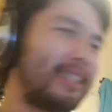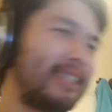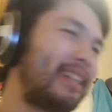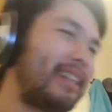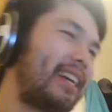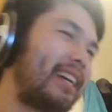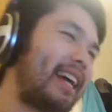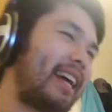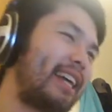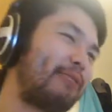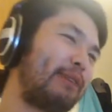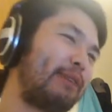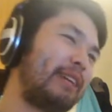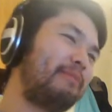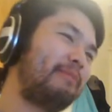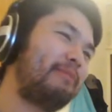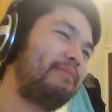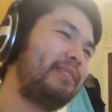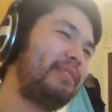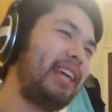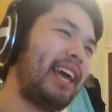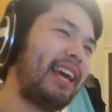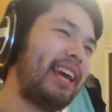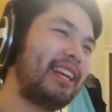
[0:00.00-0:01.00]
Anyway,
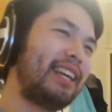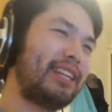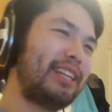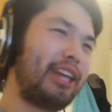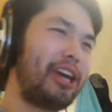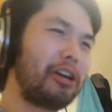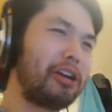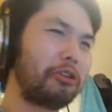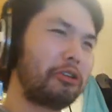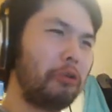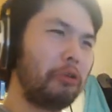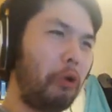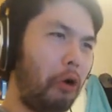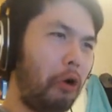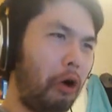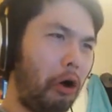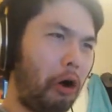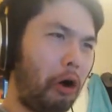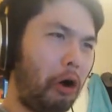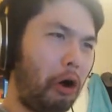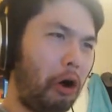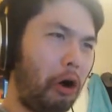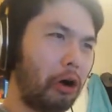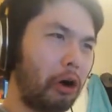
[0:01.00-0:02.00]
Nick, Nick,
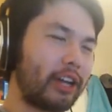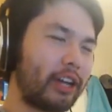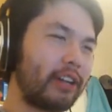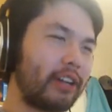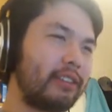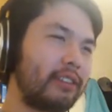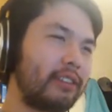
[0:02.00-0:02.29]
Nook!